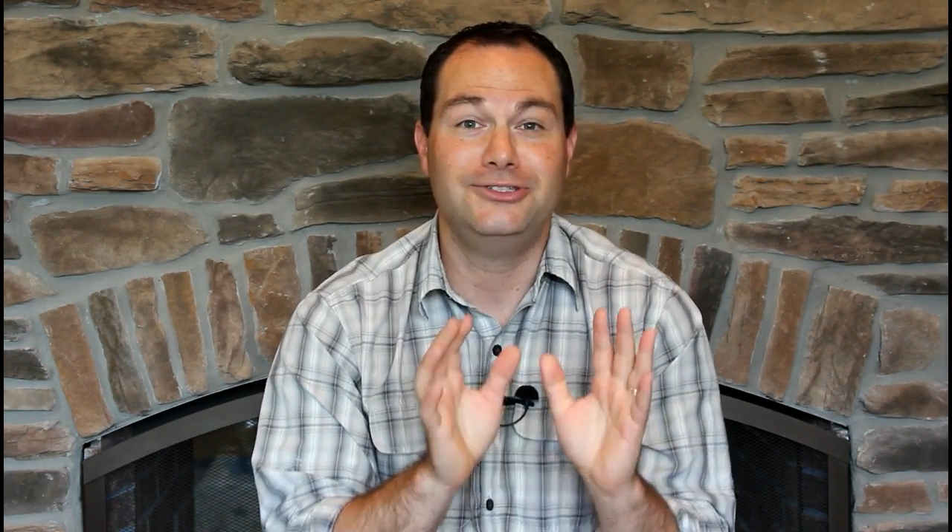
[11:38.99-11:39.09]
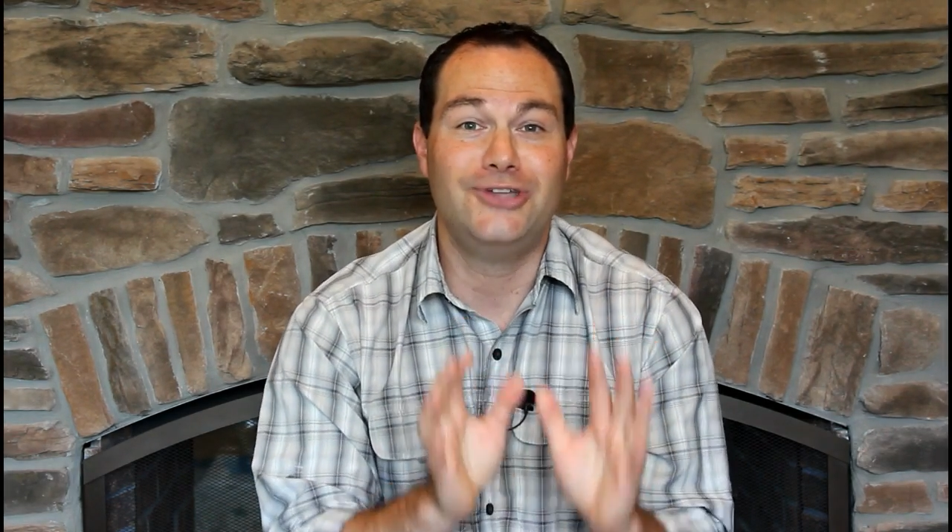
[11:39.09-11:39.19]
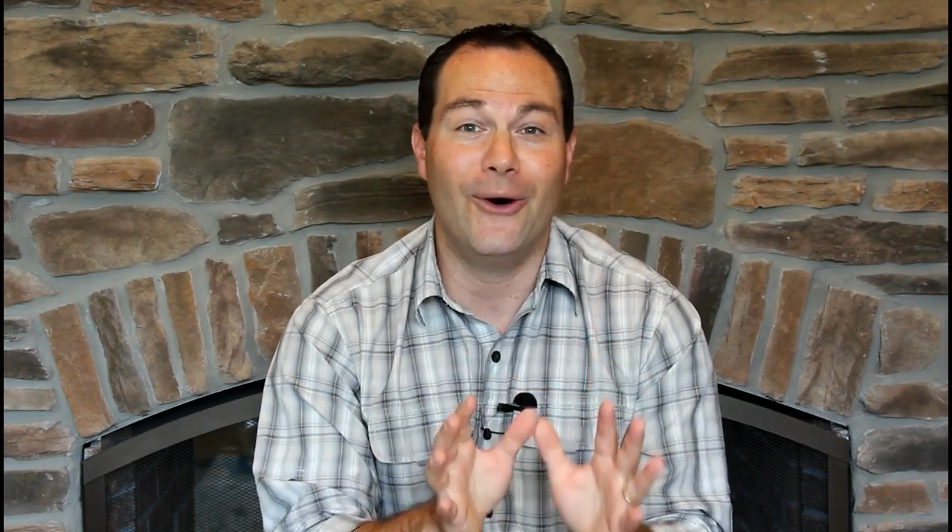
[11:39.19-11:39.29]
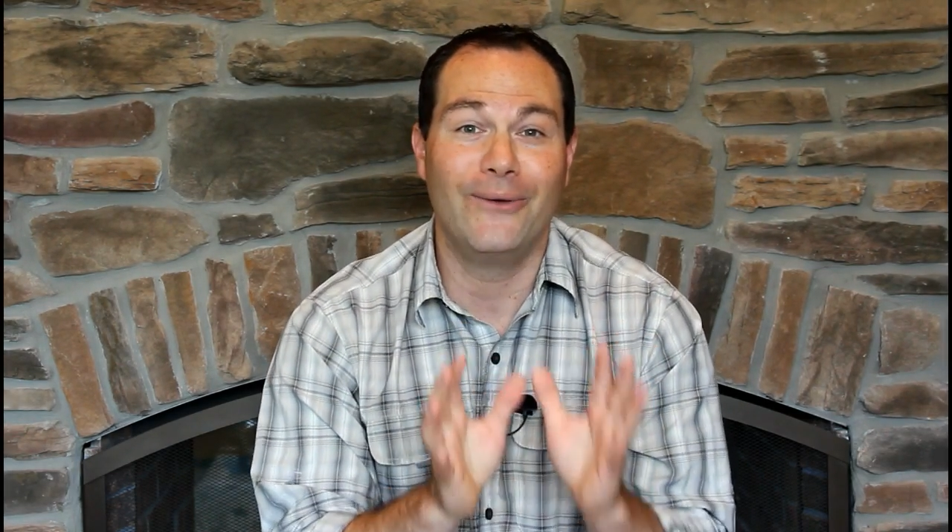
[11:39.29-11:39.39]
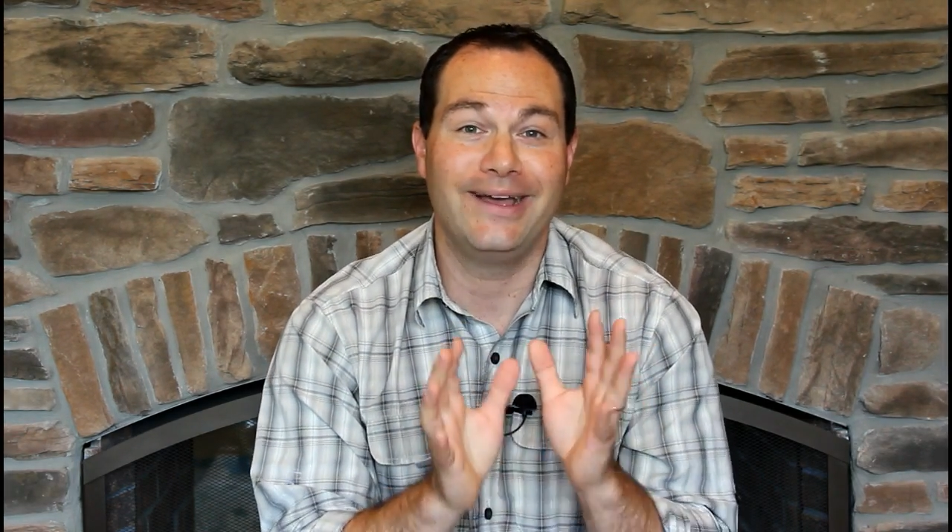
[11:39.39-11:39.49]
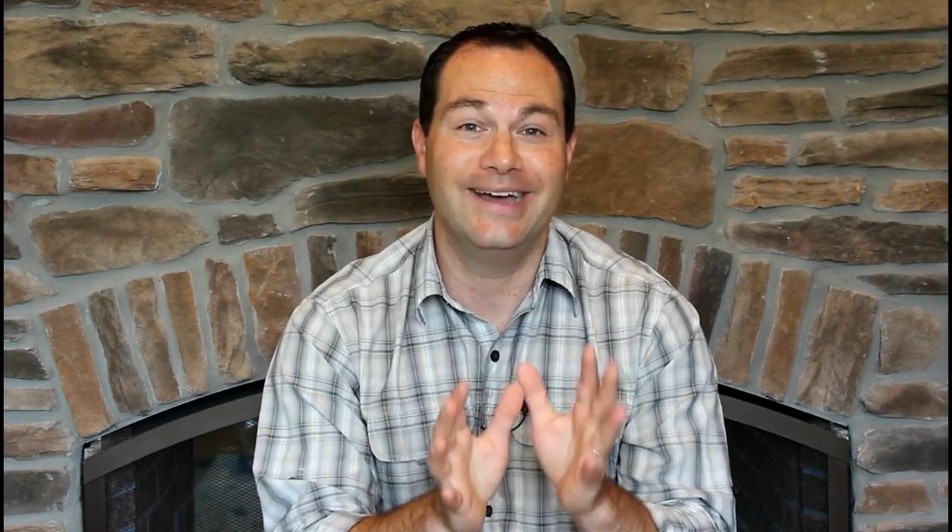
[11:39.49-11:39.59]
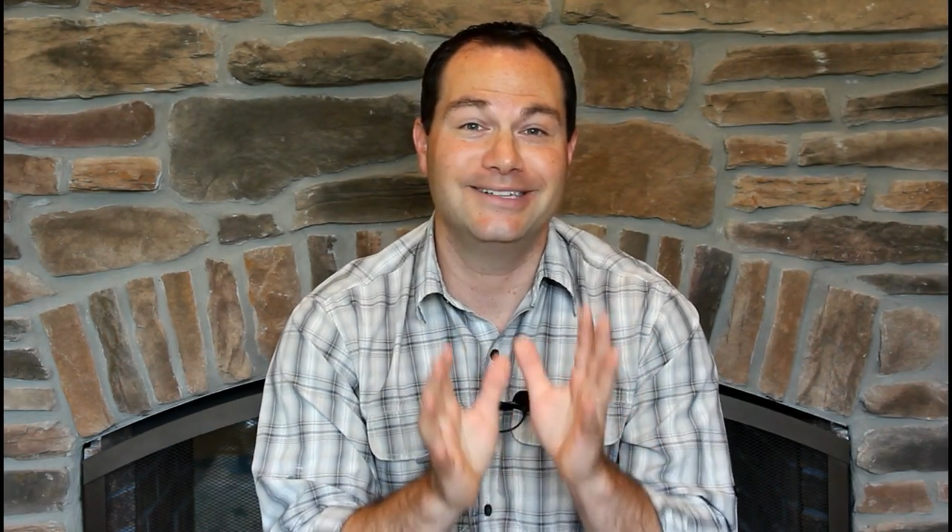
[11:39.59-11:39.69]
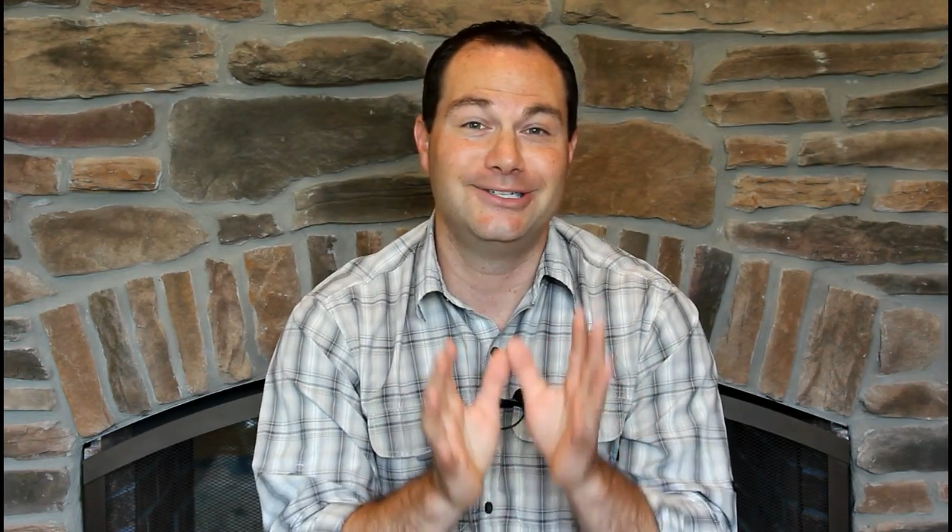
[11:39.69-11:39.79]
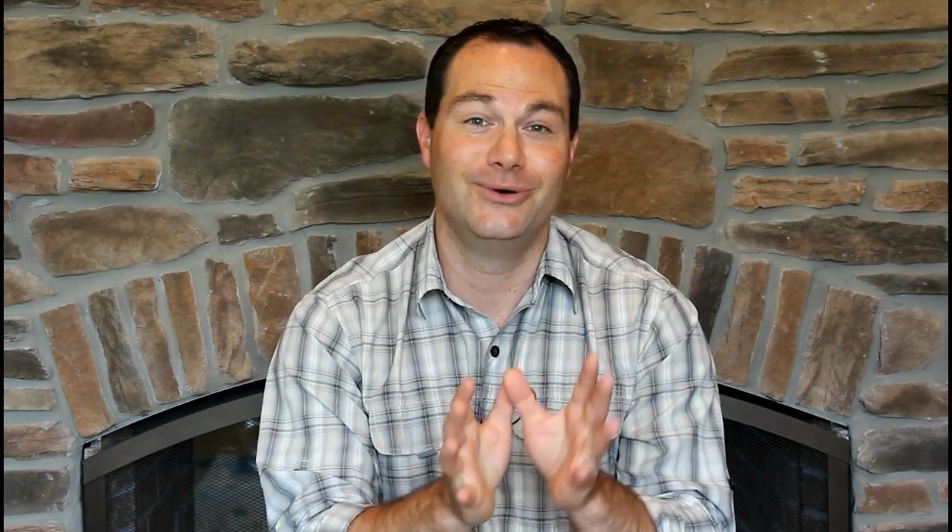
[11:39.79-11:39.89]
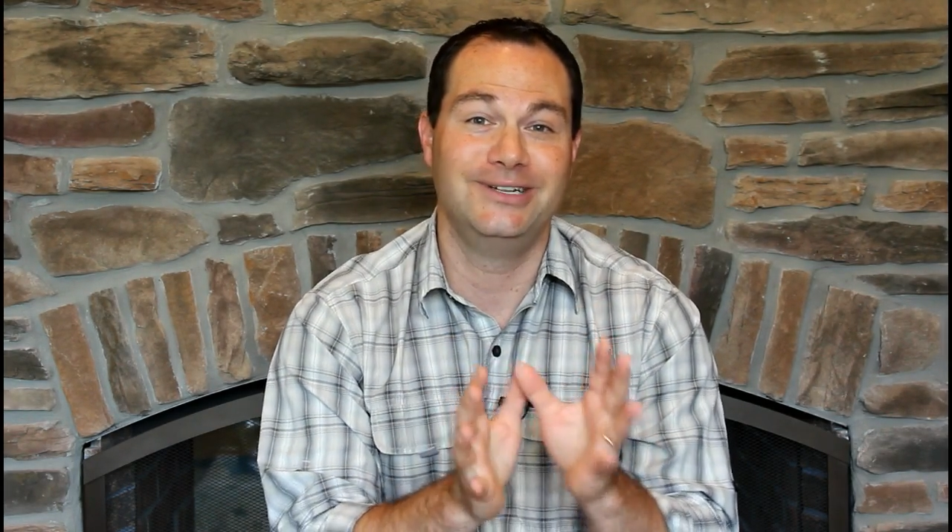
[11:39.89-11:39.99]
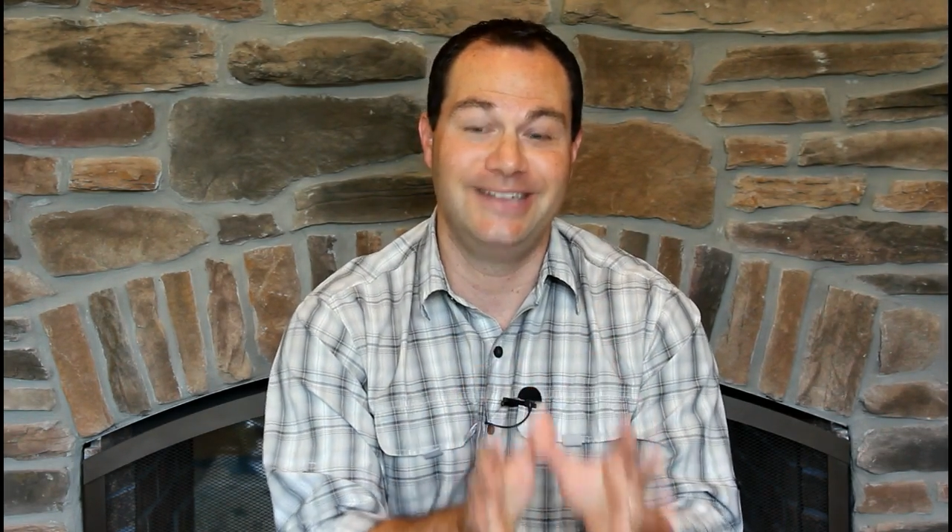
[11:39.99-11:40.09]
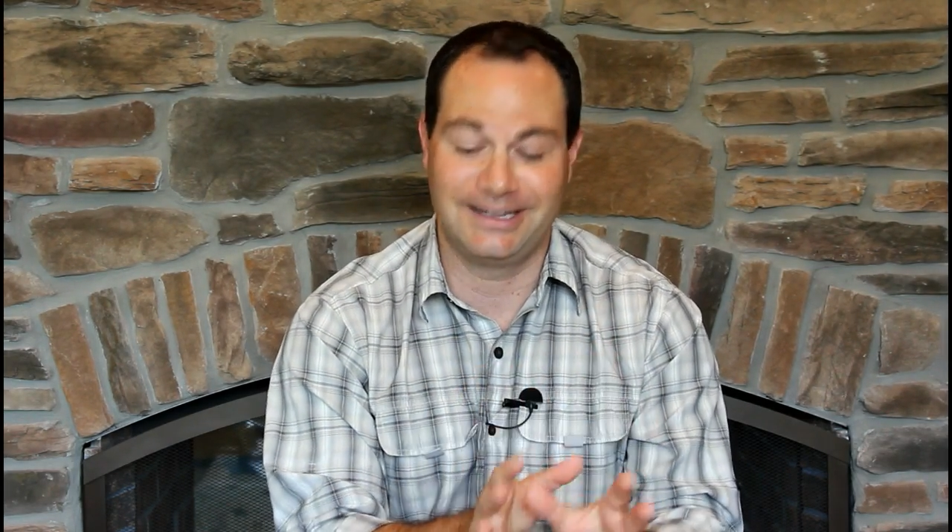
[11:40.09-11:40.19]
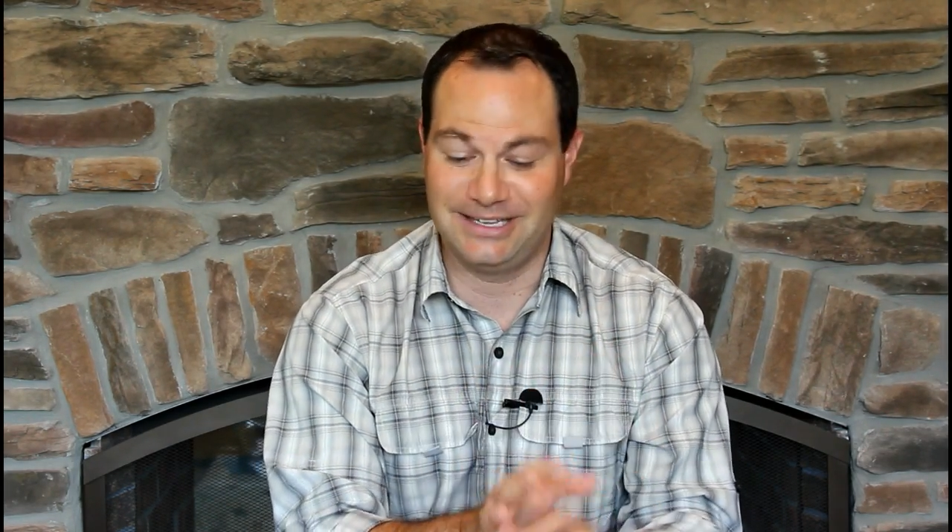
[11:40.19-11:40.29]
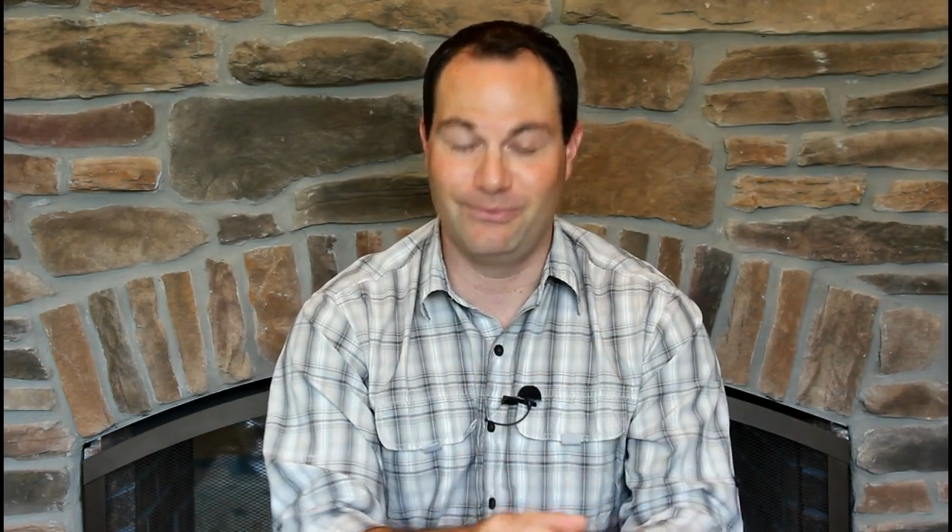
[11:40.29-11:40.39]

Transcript: don't get too addicted